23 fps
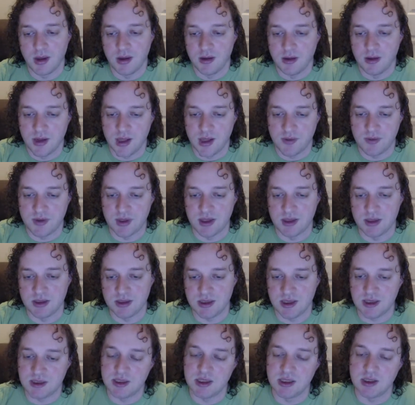If the
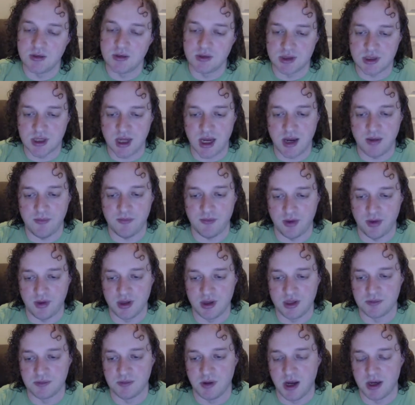DC to escape from
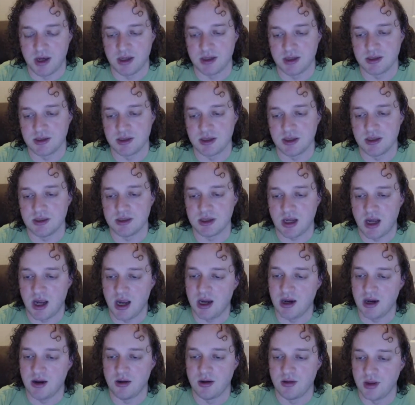these bindings is
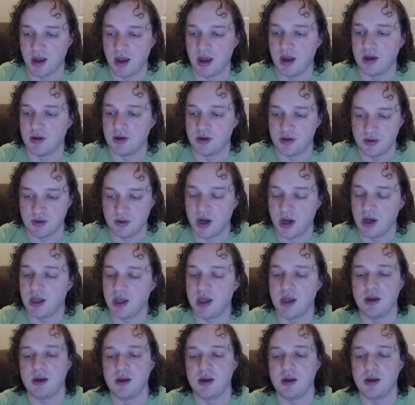higher than 20,